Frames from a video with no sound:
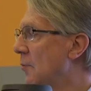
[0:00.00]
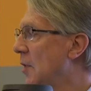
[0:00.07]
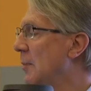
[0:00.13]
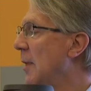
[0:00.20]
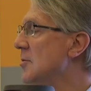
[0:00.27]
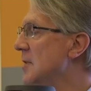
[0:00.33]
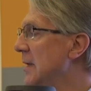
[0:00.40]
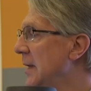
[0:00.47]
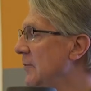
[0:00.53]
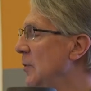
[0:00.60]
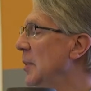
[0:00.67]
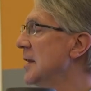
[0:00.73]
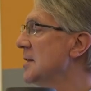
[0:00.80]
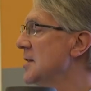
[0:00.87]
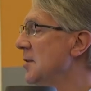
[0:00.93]
promoting
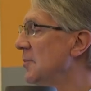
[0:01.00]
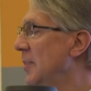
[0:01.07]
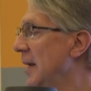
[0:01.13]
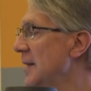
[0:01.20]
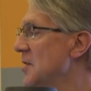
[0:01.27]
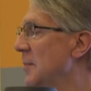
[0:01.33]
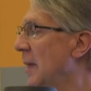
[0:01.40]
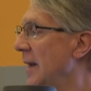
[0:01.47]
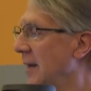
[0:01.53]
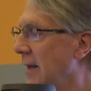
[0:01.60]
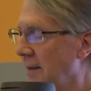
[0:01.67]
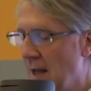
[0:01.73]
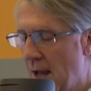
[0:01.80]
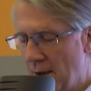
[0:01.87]
livability and placemaking,